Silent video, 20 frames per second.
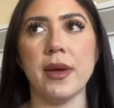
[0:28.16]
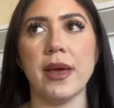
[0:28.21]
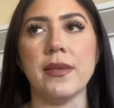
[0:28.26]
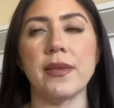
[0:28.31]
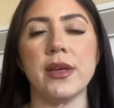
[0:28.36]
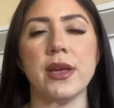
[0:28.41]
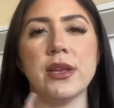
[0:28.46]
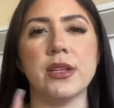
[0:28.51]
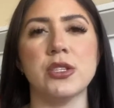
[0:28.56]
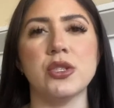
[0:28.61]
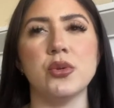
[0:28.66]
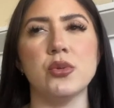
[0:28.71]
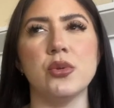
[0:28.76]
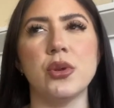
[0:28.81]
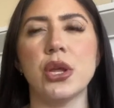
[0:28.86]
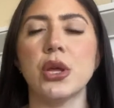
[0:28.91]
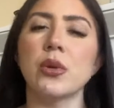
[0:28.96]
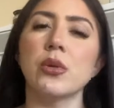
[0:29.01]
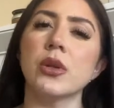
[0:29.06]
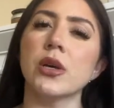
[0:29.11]
and then to
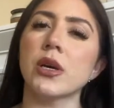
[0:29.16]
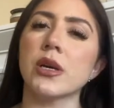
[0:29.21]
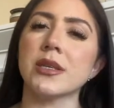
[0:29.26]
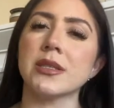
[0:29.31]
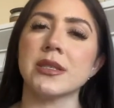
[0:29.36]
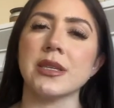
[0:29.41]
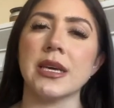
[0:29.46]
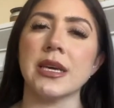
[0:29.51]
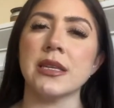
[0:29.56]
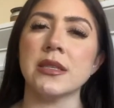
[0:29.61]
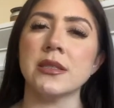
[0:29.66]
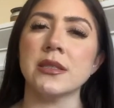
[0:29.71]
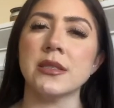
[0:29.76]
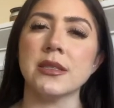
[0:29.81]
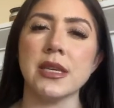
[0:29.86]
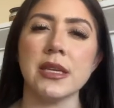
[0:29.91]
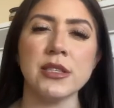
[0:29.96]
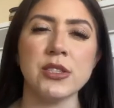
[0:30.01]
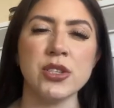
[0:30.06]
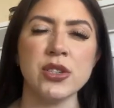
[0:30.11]
New Look Skin
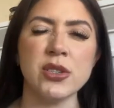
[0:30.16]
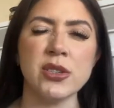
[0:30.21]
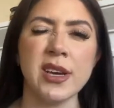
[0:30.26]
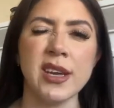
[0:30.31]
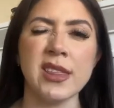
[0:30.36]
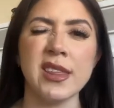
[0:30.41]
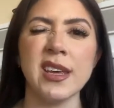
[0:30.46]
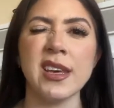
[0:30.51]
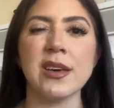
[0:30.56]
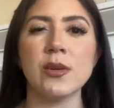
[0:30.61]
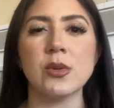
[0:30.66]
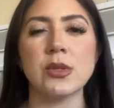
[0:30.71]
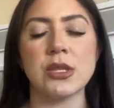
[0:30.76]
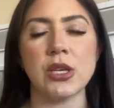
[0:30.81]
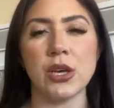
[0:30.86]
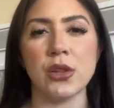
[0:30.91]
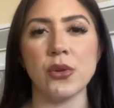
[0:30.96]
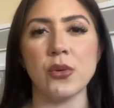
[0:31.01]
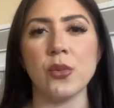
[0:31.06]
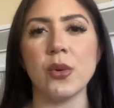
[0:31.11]
Center, I think was
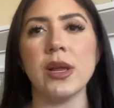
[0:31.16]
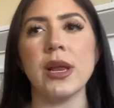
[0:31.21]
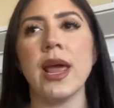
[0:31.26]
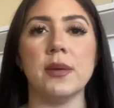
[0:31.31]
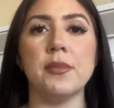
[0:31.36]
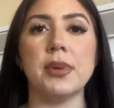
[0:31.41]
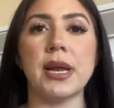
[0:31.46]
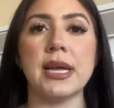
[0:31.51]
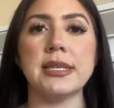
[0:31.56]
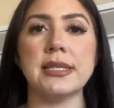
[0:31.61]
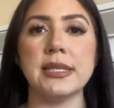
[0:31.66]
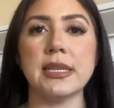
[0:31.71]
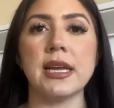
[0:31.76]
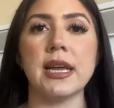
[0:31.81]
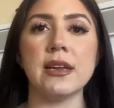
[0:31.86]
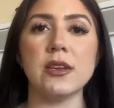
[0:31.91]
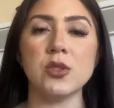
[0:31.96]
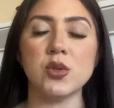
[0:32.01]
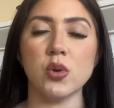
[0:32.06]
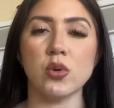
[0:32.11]
the other one, but I did
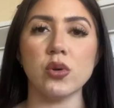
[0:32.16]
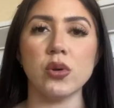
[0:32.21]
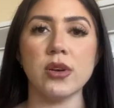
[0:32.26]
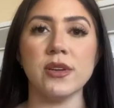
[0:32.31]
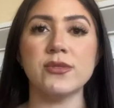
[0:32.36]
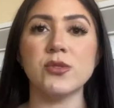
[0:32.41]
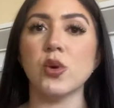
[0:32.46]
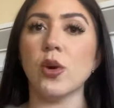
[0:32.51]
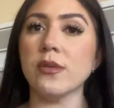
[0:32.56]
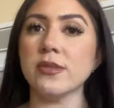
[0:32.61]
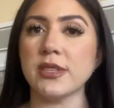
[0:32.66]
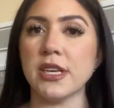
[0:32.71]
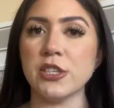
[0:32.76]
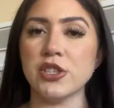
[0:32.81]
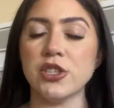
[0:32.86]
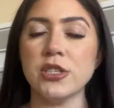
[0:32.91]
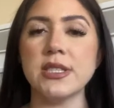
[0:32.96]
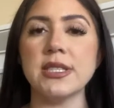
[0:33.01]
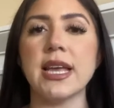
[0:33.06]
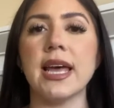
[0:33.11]
get a total of 12
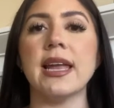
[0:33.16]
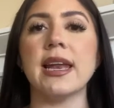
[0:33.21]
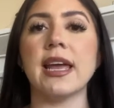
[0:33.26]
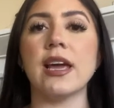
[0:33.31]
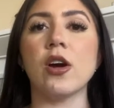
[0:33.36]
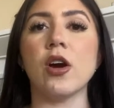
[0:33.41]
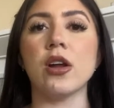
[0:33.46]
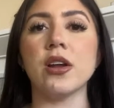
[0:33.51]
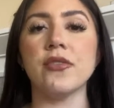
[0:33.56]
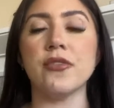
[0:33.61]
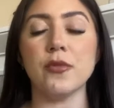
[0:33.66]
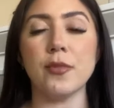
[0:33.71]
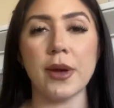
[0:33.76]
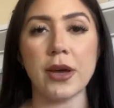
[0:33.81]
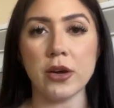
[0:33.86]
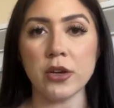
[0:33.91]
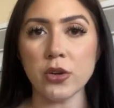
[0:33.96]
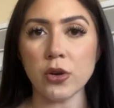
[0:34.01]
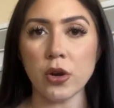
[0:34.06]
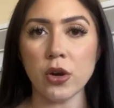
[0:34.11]
sessions and I got it for my
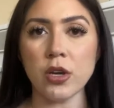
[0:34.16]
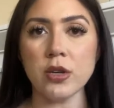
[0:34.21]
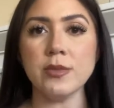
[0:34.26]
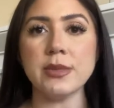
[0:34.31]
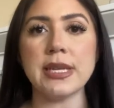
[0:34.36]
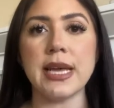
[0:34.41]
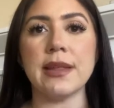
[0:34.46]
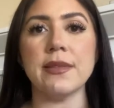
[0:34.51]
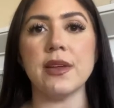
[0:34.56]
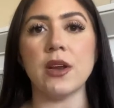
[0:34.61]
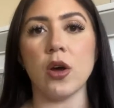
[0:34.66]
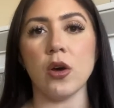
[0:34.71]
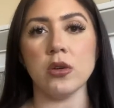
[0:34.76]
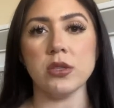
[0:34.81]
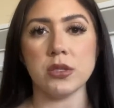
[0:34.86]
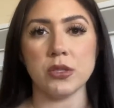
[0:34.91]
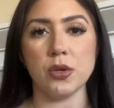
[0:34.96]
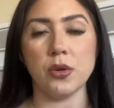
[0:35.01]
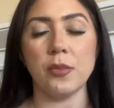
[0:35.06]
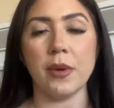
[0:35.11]
underarms and then
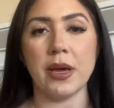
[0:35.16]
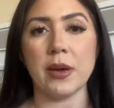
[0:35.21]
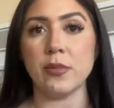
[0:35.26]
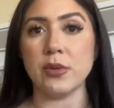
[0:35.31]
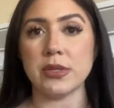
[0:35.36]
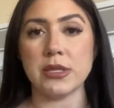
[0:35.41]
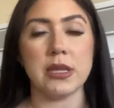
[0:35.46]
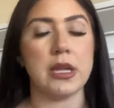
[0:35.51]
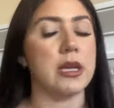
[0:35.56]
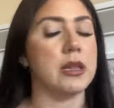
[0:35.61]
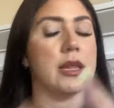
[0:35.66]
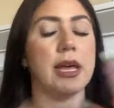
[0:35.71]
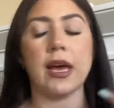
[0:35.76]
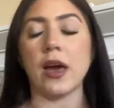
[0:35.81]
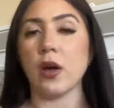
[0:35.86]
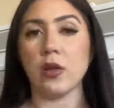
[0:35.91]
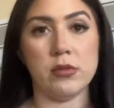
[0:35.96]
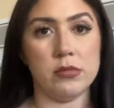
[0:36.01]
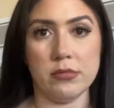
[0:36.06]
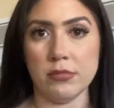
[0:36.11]
also my Brazilian,
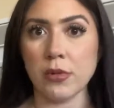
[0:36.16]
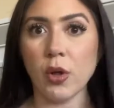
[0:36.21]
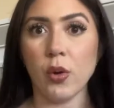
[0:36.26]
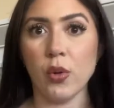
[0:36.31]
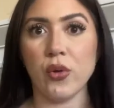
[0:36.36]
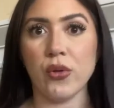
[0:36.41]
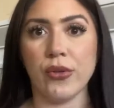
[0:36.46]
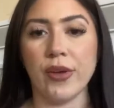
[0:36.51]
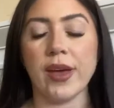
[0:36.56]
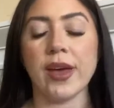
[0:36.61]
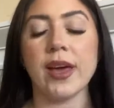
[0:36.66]
like the whole thing.